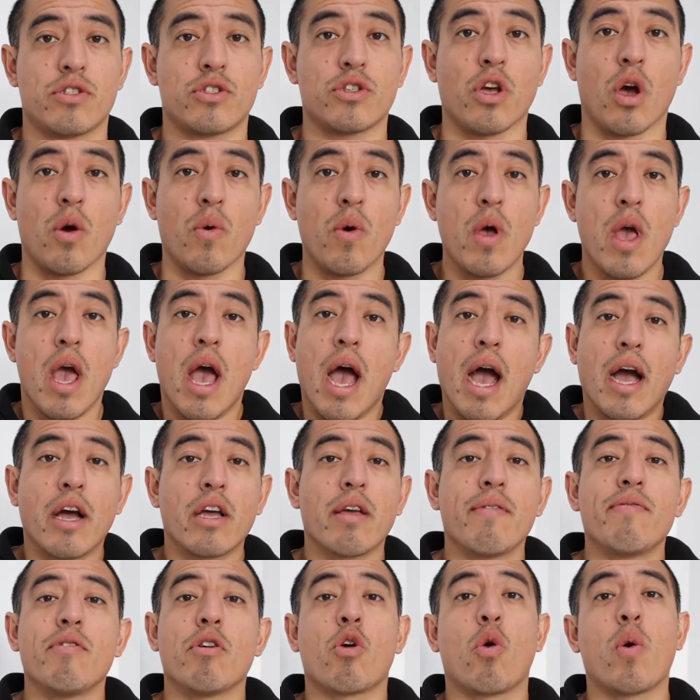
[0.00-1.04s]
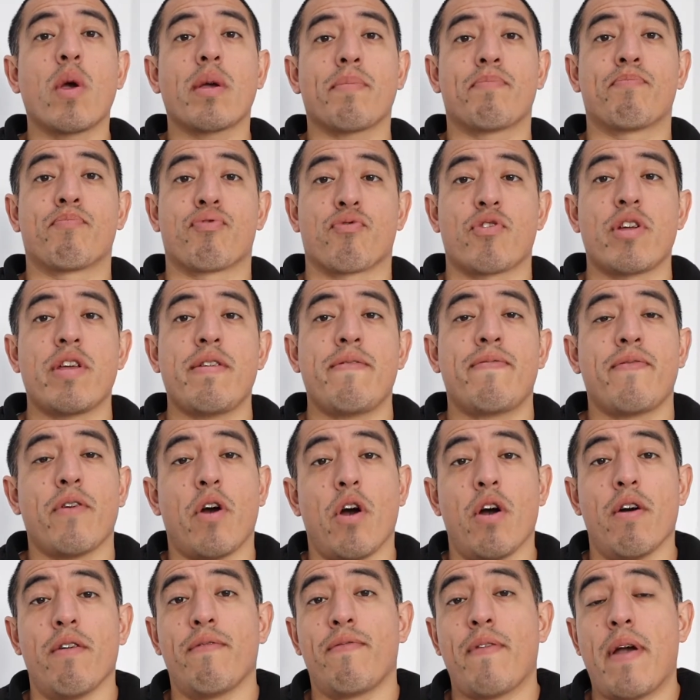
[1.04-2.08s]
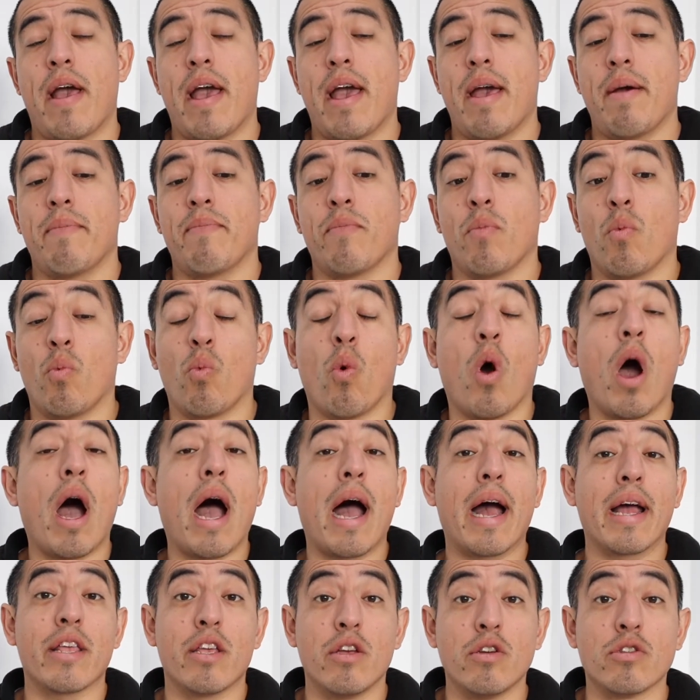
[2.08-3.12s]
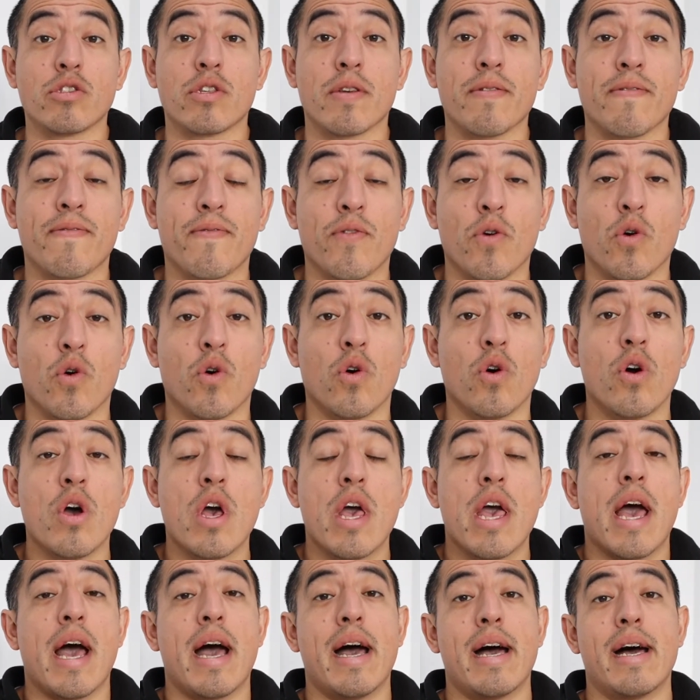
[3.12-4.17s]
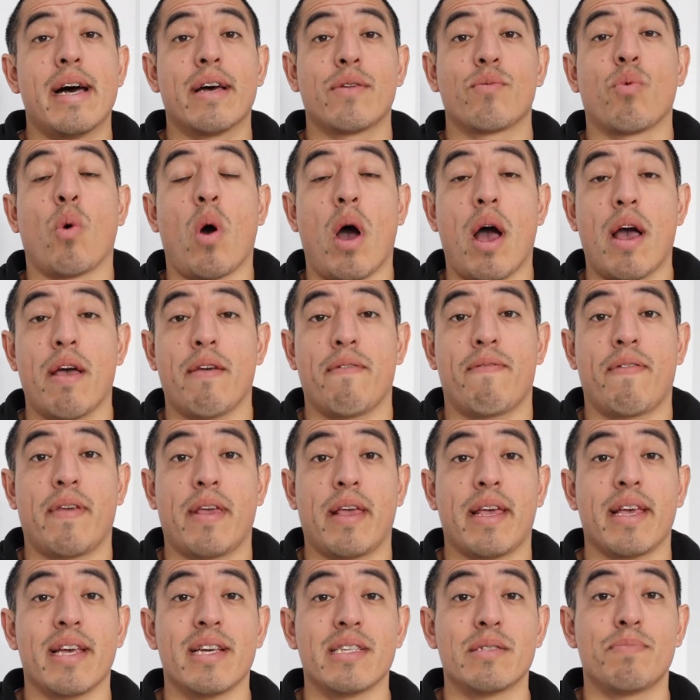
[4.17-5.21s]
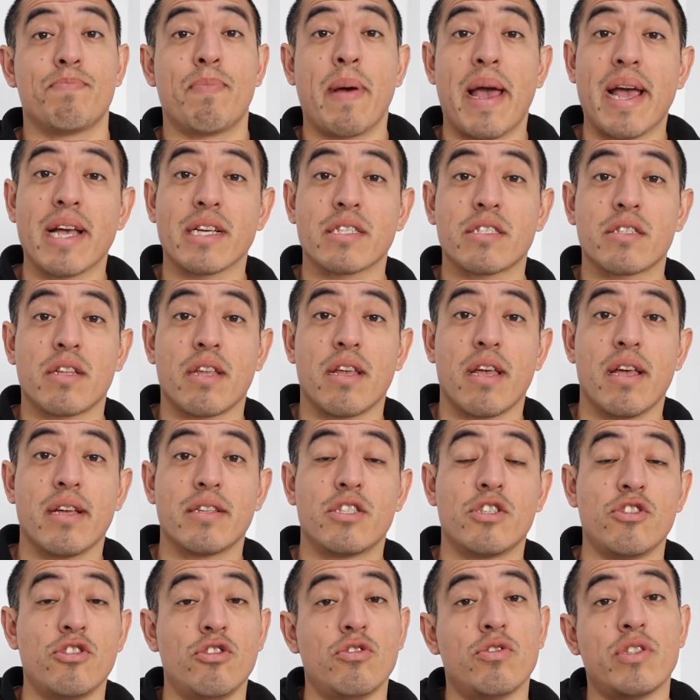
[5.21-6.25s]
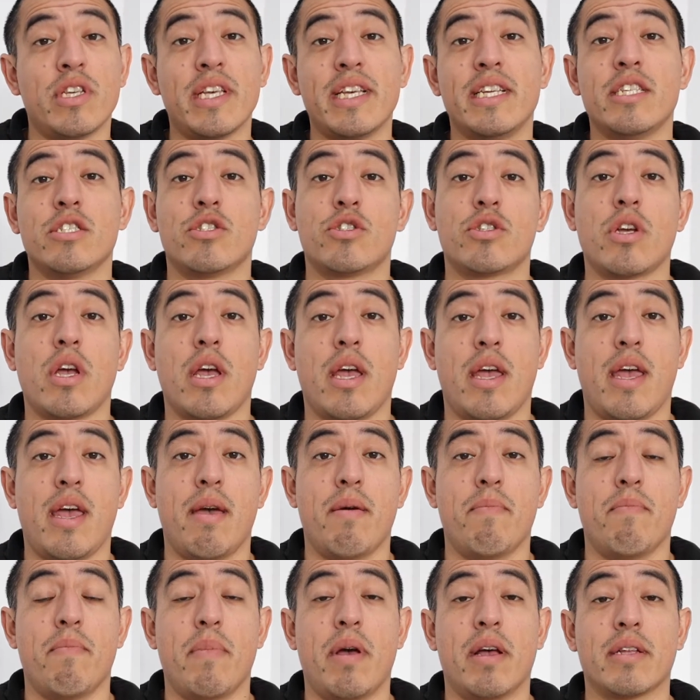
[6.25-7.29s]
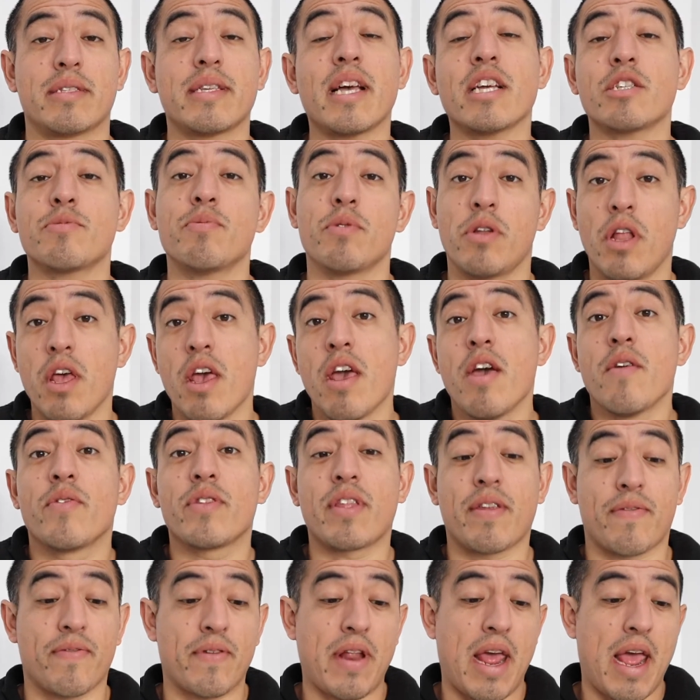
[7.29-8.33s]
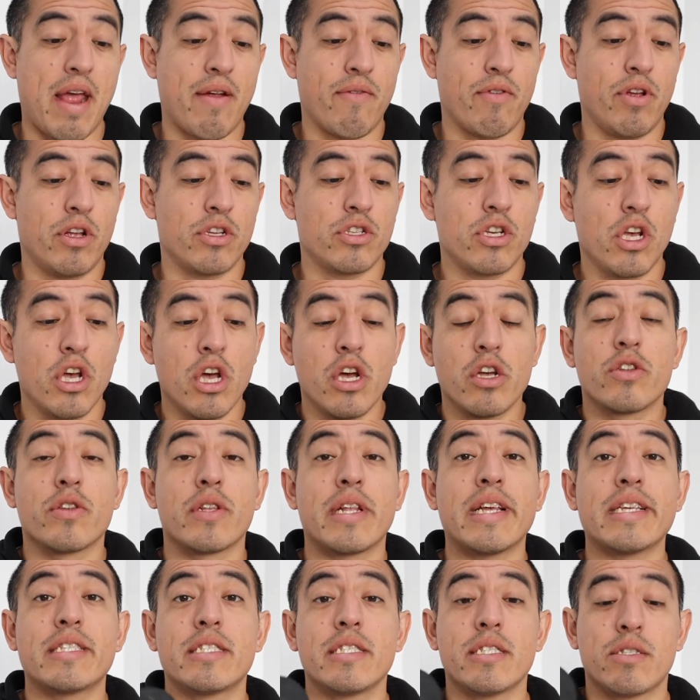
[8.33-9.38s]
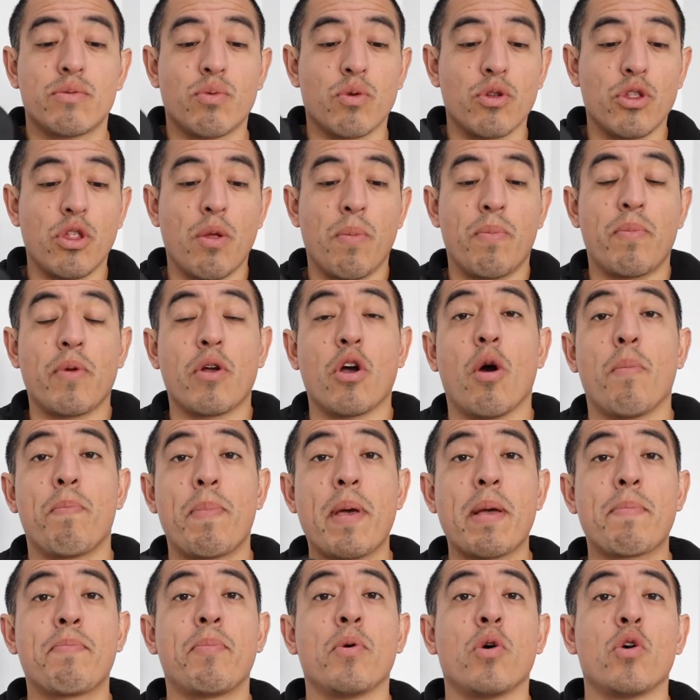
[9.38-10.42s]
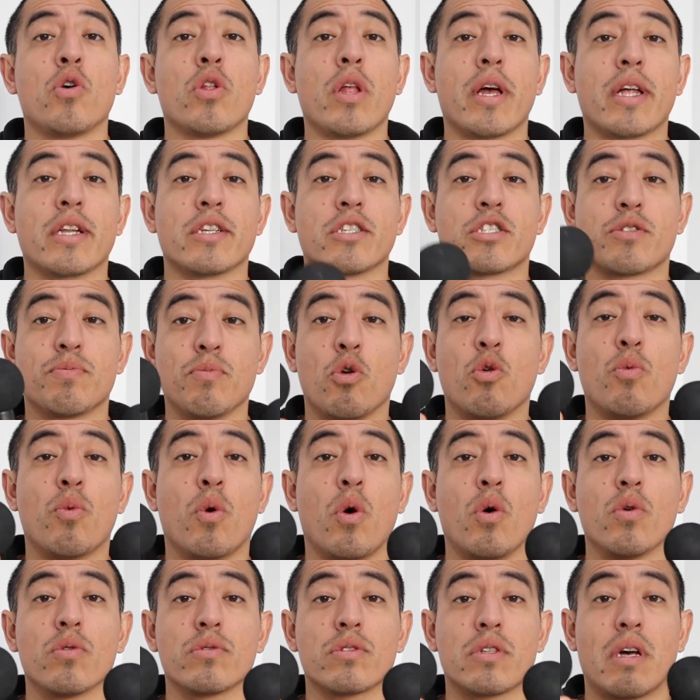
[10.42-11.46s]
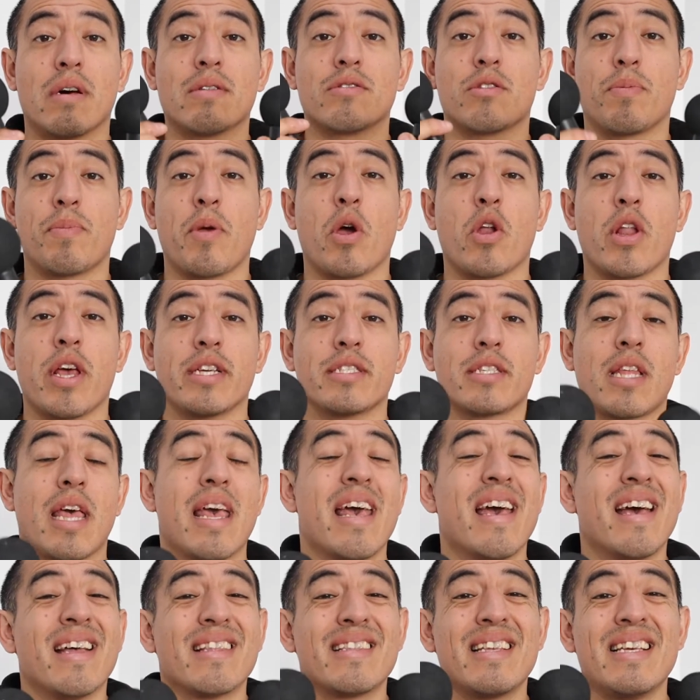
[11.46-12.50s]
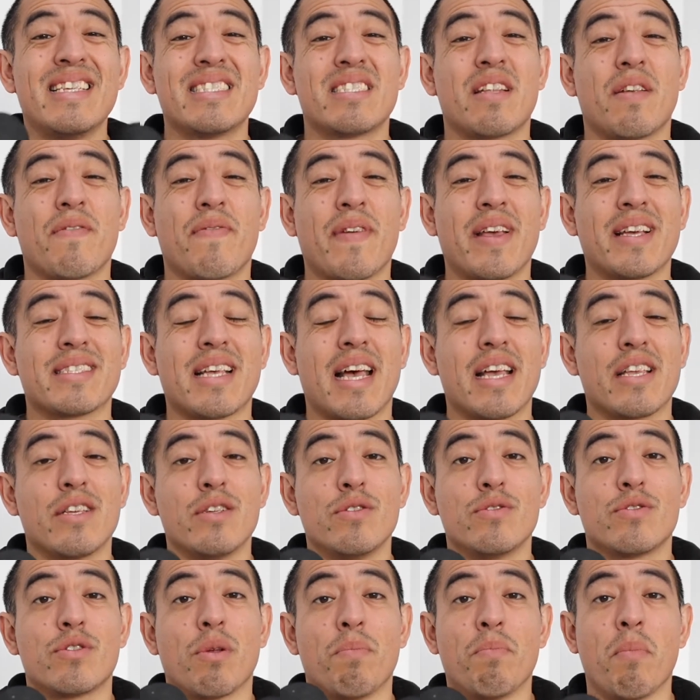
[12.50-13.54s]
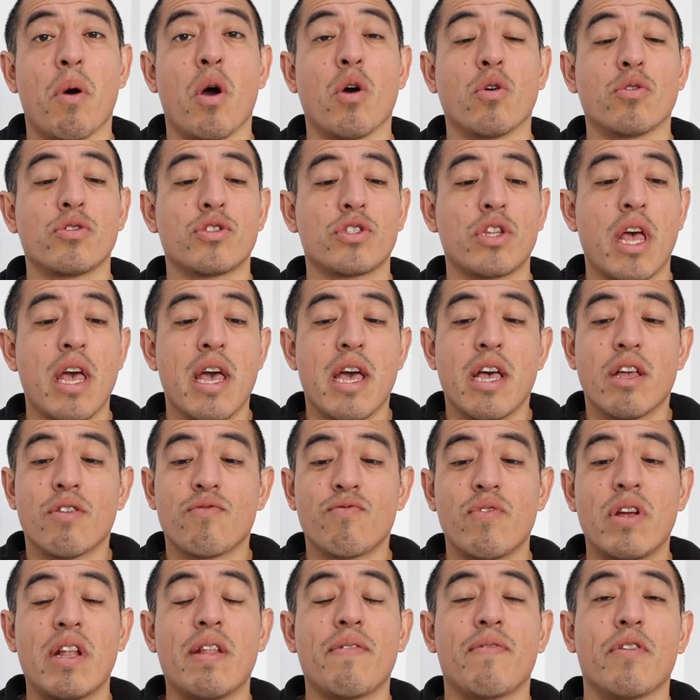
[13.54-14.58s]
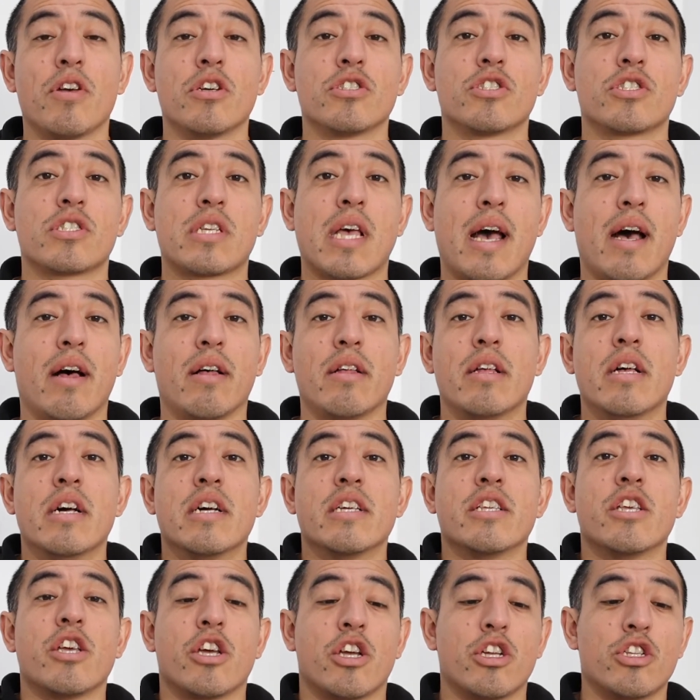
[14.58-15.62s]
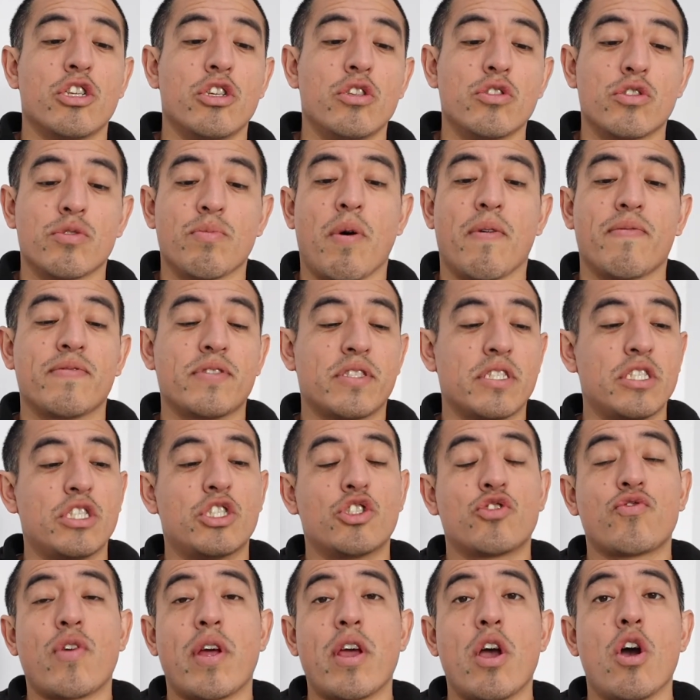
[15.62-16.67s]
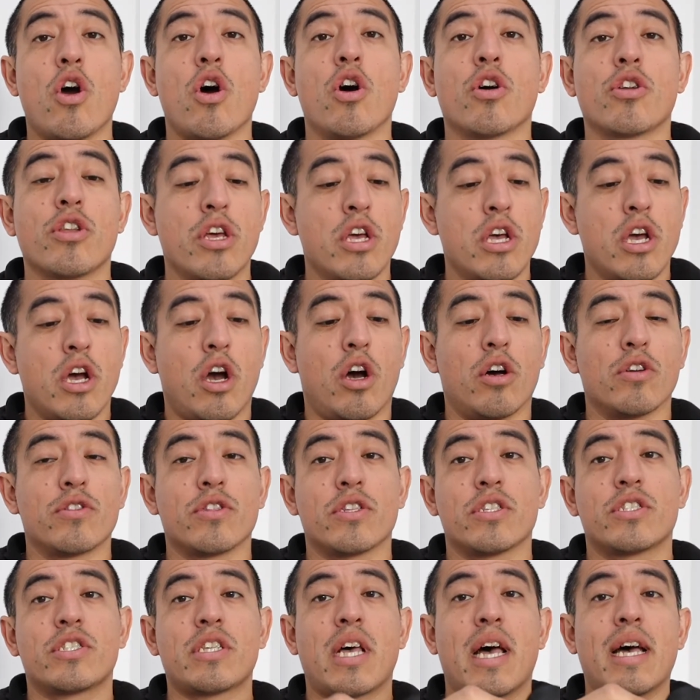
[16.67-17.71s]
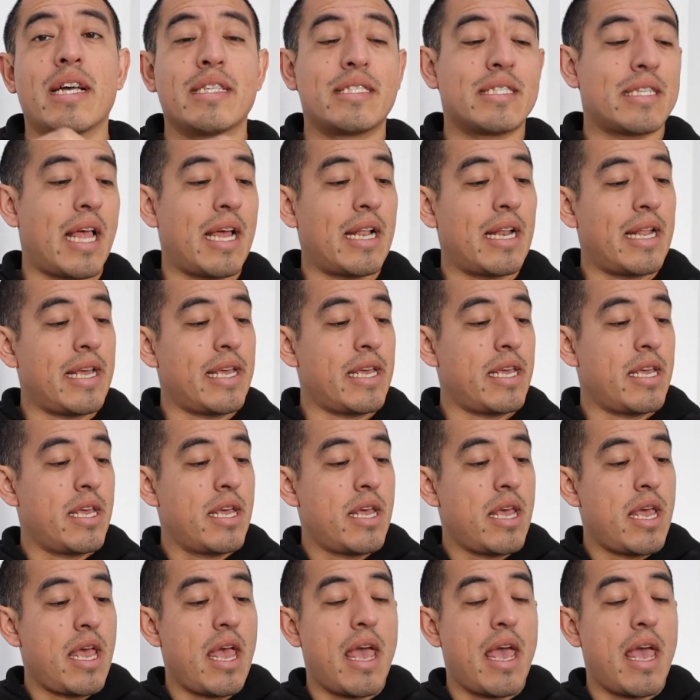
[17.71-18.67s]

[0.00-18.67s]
So I'll give you a quick brief of what I use it for and what I think is best to use each attachment for different areas. So this is one that we've got a big ball and a small ball. Now to be honest, these are the things that I use the most. Really versatile. You can use them obviously straight on the side slightly.